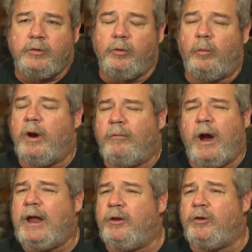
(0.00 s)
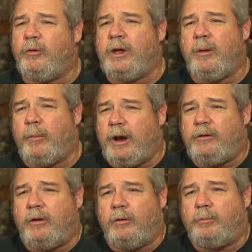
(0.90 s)
doing whatever I had to do to get my
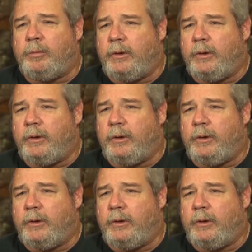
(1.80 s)
dope.